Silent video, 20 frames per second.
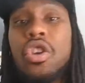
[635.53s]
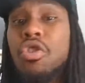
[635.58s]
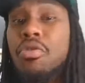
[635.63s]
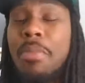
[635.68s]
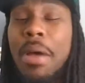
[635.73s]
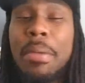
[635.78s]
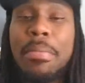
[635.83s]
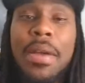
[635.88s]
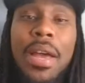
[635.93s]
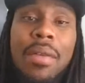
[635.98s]

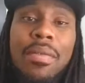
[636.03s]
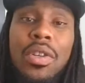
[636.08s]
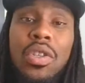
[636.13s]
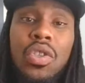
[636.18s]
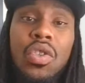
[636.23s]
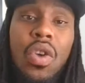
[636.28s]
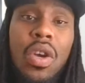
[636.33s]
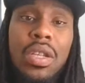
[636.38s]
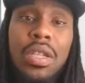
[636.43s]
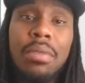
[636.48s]
You may be able to
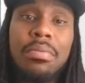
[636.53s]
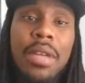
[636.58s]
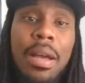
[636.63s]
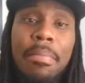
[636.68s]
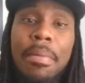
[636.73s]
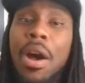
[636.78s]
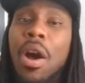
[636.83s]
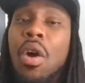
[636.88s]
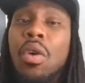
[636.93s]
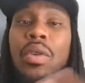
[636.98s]
start some
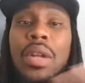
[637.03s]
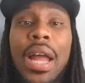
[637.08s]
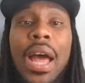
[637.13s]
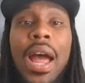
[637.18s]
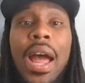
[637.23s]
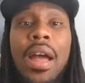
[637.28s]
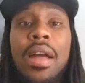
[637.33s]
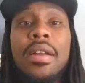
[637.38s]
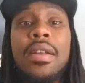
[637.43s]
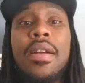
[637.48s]
type of
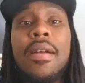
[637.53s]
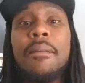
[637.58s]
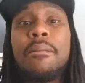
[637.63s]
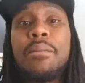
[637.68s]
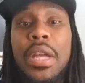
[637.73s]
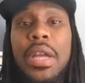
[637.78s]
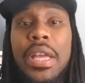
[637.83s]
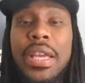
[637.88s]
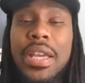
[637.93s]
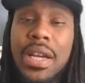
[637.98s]
online
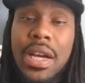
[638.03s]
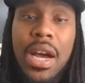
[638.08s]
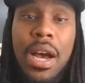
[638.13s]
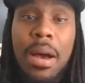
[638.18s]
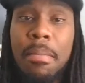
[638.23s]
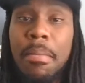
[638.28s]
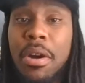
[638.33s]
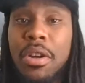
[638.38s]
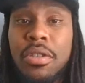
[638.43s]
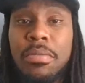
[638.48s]

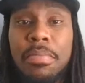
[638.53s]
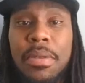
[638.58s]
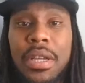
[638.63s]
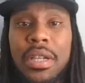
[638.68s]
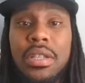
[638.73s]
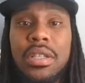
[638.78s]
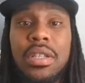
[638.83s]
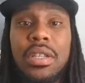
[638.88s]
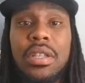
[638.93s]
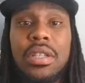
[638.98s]
e-commerce
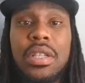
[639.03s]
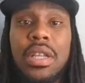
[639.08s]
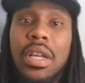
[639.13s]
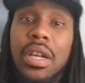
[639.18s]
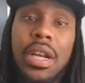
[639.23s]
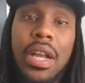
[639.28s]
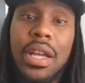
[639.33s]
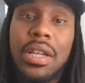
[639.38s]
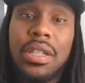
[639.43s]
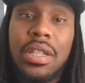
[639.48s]
business
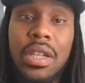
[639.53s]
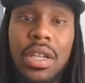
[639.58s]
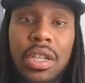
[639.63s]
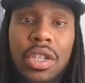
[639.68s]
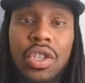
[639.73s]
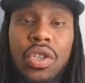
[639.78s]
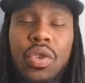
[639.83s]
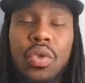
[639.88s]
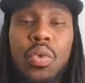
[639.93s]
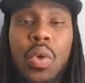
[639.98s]
and that's
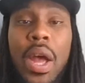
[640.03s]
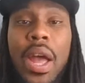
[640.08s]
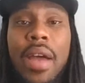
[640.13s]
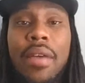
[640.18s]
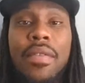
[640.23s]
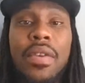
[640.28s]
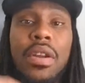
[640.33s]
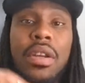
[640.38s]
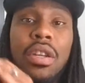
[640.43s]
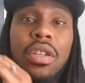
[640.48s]
just you
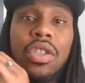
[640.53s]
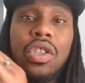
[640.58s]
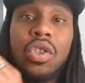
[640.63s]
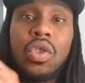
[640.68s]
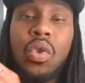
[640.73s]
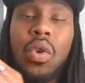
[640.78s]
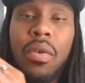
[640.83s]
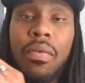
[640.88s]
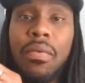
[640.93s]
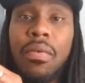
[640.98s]
having a
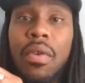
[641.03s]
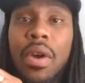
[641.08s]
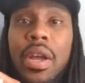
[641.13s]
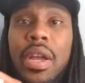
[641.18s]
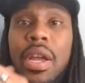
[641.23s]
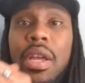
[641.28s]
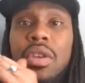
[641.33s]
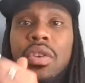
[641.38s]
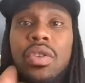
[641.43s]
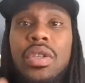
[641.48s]

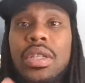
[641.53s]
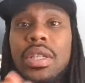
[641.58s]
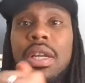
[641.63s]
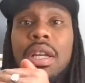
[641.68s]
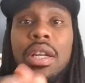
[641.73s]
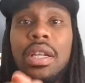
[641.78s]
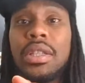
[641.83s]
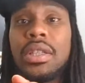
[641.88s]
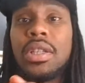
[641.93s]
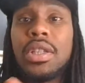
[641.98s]
storefront and you're
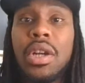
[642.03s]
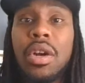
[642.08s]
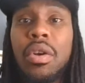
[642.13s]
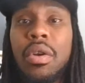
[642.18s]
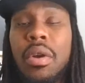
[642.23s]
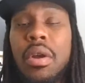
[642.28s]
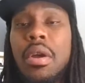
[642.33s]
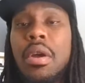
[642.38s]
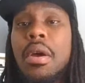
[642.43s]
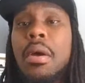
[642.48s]
selling
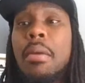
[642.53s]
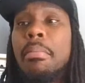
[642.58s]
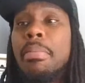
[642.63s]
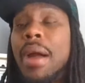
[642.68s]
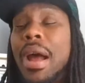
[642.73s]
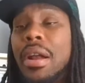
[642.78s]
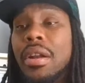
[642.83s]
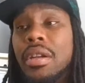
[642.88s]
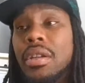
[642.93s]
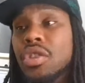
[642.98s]
certain
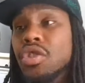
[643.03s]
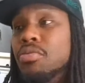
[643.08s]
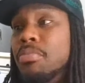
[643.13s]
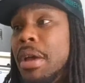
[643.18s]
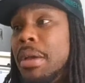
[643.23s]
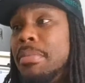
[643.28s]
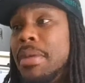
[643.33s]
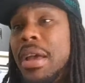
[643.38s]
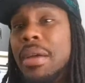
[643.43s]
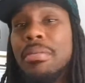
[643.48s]
products you
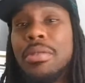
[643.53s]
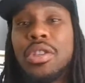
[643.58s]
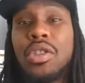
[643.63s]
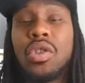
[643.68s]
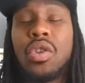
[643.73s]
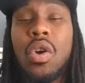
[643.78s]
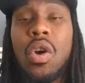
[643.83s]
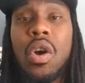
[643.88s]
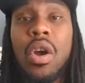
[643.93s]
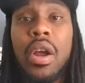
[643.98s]
may be able to
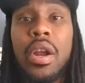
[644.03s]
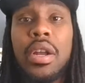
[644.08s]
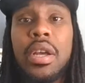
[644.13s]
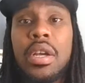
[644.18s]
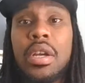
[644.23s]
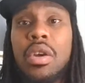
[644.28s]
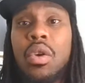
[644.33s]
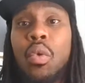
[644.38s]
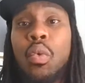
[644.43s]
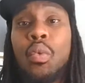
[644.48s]
start
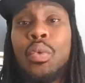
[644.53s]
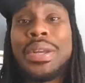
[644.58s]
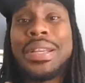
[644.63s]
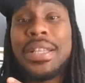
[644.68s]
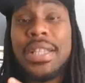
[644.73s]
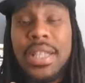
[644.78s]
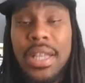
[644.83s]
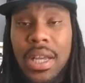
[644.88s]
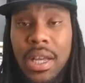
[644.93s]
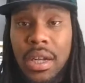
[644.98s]

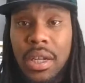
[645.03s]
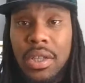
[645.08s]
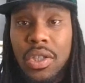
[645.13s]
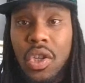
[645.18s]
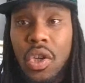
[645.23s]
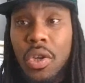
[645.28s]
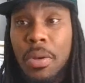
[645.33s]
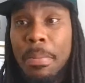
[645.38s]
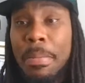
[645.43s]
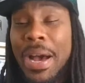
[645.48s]
reselling
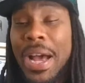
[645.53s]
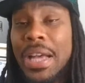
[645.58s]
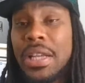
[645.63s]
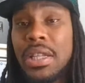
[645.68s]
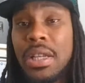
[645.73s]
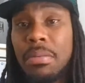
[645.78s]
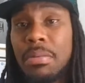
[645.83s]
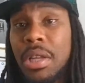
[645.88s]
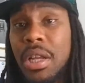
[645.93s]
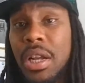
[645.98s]
so you're buying
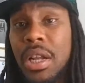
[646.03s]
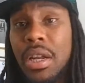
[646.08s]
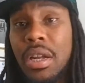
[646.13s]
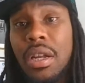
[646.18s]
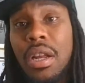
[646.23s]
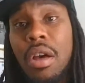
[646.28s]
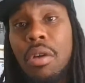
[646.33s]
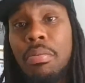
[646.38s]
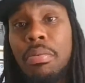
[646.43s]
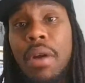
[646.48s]
something at a
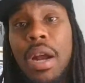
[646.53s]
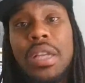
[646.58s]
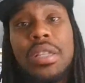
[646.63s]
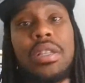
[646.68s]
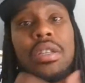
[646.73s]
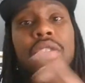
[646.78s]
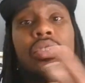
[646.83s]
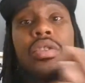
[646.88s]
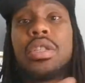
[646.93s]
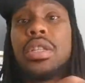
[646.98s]
low
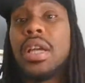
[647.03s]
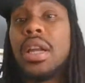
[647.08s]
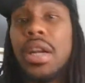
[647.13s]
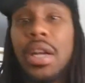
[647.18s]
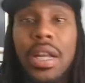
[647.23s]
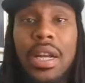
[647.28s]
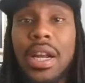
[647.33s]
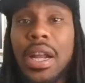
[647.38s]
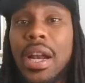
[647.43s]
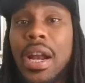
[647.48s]
price and you're
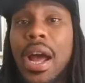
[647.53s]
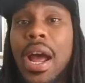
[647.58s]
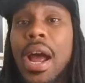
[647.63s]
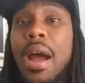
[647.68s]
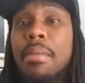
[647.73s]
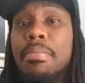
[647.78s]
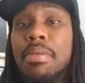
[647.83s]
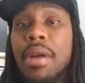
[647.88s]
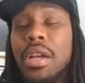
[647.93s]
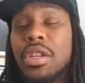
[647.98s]
selling it at a
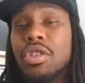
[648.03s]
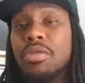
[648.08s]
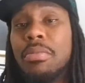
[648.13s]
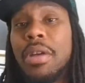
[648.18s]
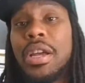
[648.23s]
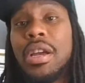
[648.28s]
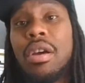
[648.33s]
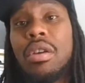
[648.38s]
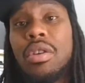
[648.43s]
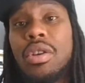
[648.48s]
high price you
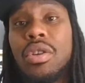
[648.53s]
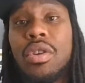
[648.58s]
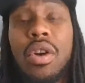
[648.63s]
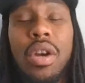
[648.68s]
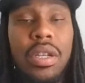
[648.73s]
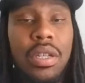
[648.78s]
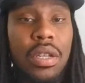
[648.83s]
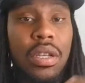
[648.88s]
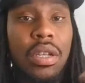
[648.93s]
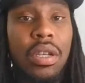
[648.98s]
may go to
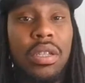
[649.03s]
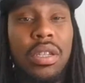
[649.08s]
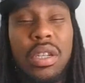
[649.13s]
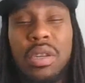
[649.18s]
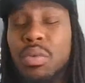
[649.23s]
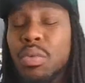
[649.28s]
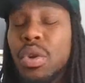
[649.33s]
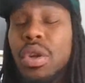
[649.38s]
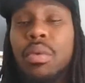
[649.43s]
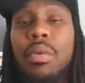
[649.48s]
yard sales
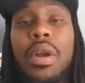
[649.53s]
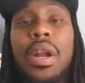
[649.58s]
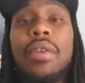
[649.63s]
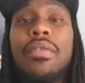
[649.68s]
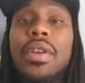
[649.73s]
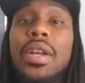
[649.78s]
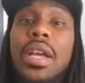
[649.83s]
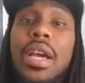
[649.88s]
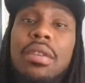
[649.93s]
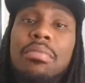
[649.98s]
goodwill
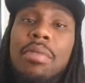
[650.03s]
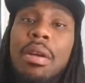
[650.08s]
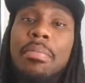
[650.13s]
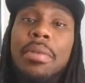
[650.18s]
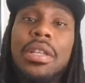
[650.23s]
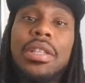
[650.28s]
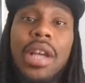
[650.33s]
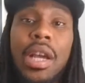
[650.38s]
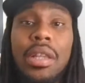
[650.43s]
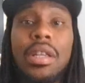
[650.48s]
whatever the case may
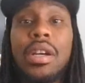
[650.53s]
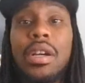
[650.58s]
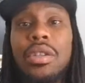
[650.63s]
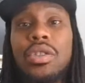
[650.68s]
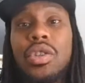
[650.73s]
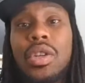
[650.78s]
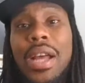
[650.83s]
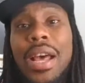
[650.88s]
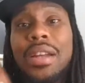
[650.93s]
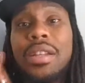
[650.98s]
be take the
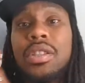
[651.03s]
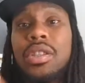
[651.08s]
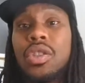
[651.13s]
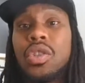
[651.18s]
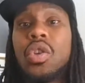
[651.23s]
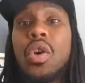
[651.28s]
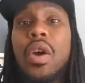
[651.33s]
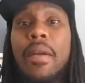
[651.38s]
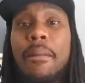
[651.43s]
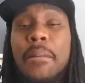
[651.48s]
hundred dollars and
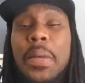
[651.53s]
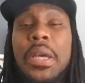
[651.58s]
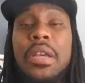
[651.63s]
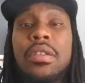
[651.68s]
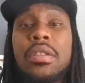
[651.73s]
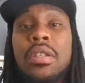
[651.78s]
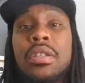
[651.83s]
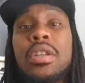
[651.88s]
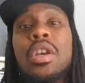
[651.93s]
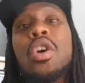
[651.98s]
start a
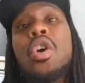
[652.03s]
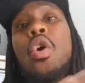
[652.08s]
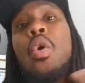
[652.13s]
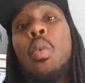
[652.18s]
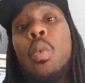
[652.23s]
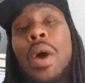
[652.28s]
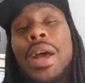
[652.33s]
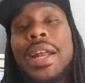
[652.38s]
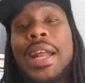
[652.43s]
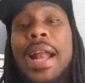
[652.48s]
business
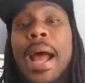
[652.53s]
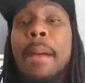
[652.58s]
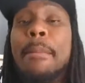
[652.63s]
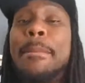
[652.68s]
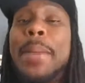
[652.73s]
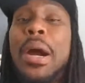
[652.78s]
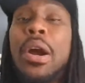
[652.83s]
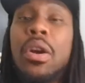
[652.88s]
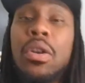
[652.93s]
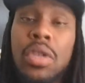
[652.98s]
one that i
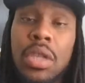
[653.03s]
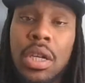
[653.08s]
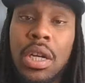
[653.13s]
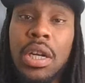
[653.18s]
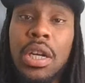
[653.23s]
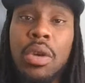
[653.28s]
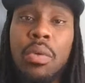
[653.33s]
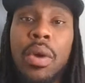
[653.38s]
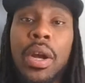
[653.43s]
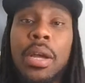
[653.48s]

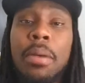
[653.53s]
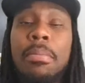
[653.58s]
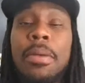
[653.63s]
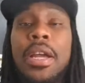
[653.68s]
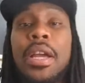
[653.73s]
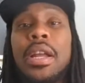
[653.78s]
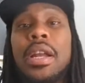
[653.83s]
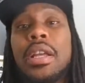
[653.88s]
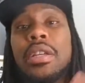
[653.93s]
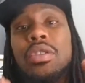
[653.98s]
personally
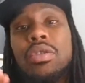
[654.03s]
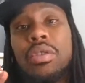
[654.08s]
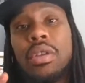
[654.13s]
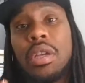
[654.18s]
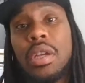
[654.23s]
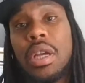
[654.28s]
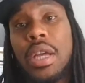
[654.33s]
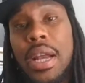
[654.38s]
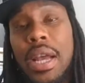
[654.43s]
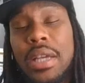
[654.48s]
recommend that you
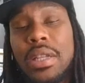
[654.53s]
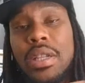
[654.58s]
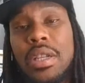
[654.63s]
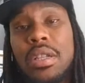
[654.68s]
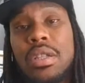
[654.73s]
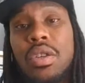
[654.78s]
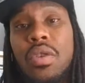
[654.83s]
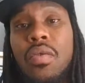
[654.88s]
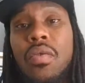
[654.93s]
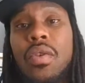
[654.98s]
can get
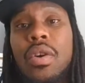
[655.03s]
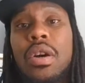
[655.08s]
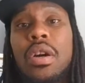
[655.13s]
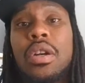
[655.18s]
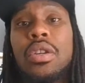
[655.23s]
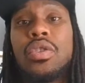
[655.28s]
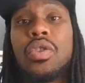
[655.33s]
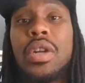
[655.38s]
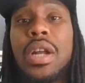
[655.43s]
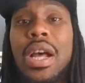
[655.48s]
access to for a
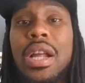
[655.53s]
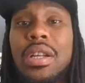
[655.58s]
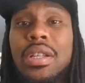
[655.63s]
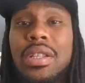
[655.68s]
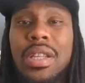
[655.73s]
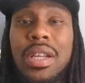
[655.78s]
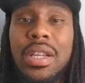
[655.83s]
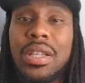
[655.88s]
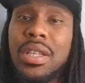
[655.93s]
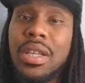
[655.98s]
hundred
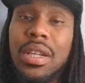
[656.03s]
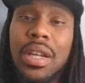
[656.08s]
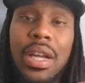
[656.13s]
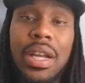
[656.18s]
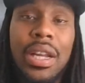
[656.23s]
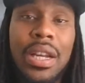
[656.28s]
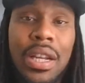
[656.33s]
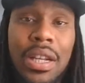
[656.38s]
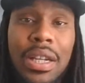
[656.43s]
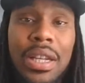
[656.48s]
dollars and it's a,
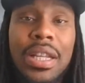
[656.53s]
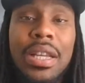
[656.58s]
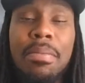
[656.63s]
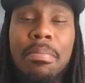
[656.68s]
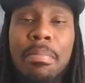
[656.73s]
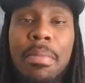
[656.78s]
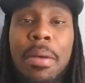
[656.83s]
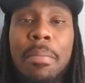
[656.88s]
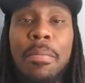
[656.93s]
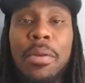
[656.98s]
an
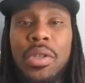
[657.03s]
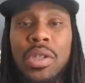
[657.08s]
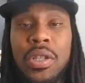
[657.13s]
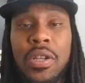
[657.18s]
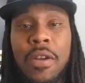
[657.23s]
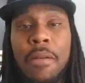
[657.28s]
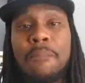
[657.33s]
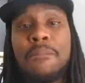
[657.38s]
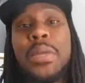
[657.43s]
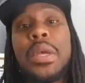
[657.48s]
elite
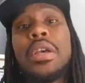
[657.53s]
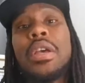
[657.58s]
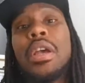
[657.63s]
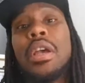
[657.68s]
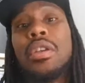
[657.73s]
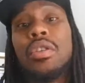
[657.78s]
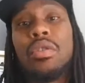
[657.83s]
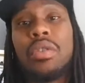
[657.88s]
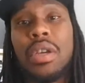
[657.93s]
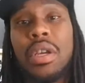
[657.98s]
membership
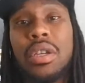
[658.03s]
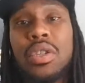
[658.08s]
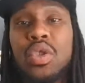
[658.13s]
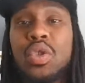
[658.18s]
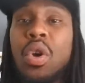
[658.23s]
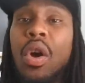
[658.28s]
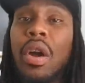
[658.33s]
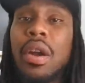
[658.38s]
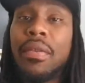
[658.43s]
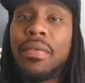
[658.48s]
you can get
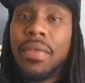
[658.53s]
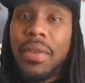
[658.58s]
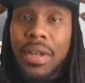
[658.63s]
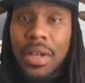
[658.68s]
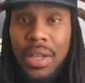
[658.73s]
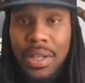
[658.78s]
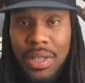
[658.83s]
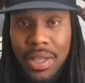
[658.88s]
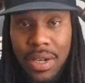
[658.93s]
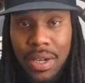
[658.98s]
started for
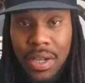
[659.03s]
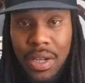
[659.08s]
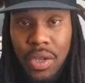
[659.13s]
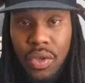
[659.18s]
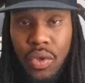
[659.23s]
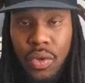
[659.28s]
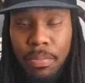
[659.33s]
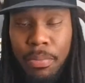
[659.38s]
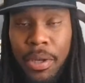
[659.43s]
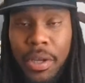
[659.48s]
less than a
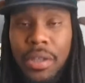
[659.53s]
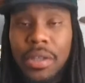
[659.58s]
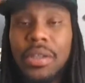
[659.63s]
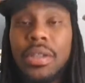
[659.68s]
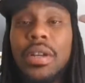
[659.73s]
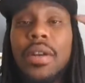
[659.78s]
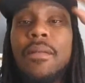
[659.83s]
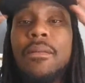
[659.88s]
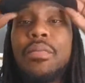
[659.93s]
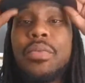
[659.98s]
hundred
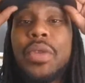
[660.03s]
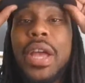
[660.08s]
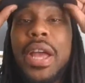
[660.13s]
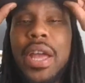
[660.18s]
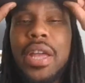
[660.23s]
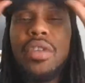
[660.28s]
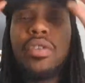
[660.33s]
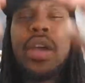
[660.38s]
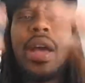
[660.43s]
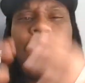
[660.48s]
bucks
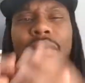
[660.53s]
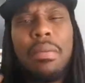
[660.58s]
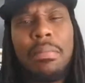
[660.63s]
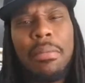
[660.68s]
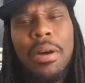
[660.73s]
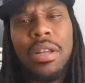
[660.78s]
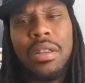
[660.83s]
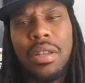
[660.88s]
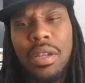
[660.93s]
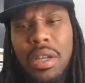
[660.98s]
and you have a
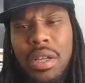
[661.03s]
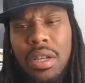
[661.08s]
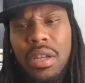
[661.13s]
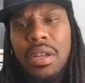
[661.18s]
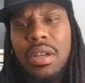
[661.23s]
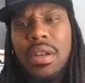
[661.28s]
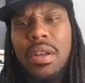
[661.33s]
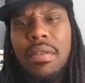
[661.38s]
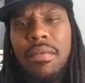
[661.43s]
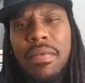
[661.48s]
monthly
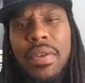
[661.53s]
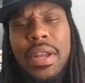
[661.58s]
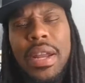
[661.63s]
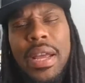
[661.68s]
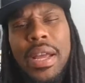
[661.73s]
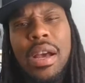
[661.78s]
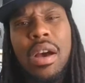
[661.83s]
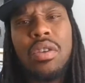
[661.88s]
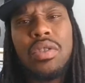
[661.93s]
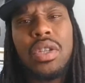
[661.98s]
fee
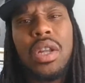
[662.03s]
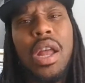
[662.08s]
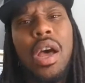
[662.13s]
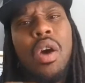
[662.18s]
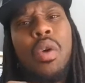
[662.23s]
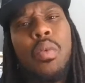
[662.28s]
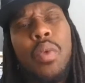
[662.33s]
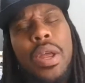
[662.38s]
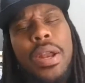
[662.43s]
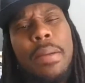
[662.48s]
that goes
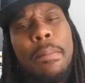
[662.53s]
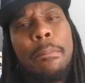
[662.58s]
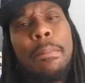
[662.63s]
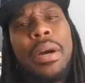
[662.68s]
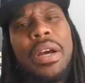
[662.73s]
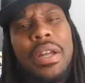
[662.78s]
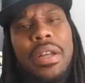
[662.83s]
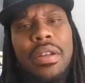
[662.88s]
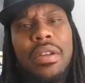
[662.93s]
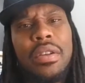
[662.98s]
along with it
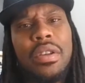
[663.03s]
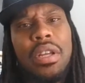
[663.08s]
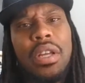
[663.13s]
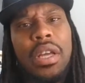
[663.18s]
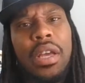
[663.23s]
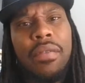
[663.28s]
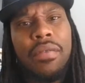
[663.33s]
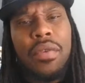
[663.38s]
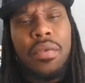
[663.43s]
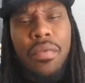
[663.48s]
but
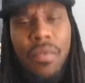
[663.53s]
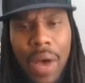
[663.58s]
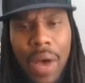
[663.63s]
if you